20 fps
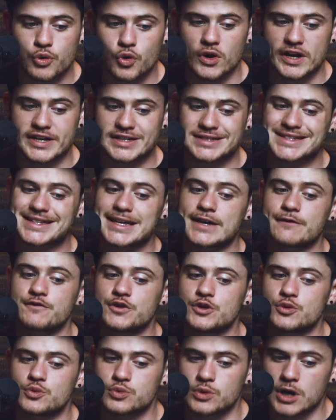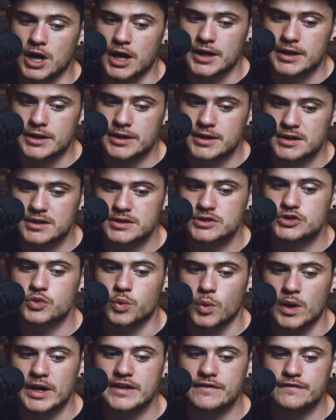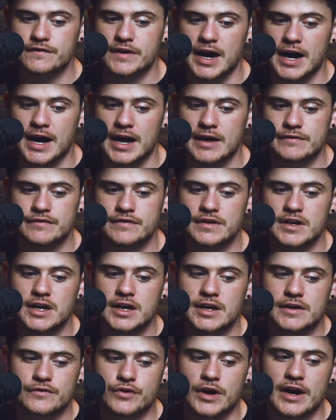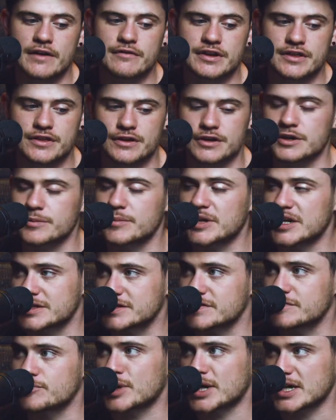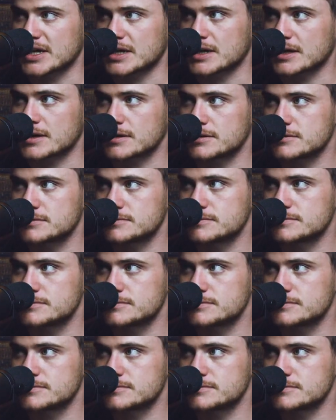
points if you run. 25 for every 30 minutes of biking.